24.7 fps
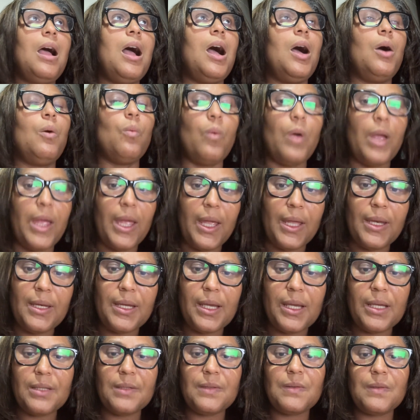
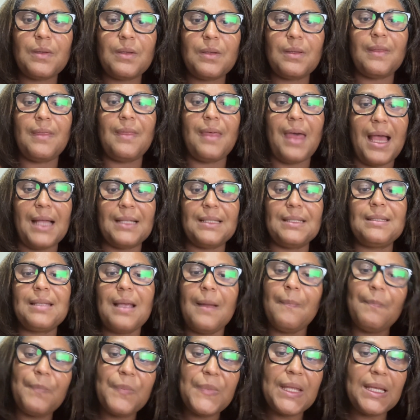awareness that
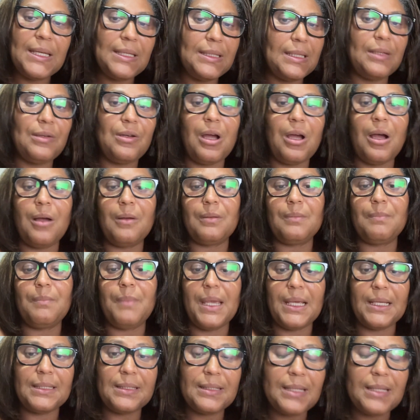something did not
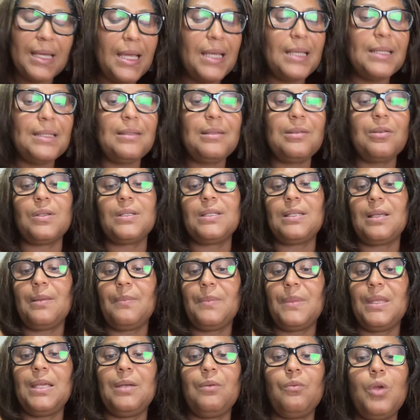make sense, or
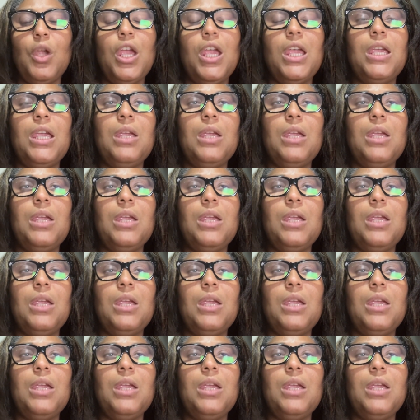something,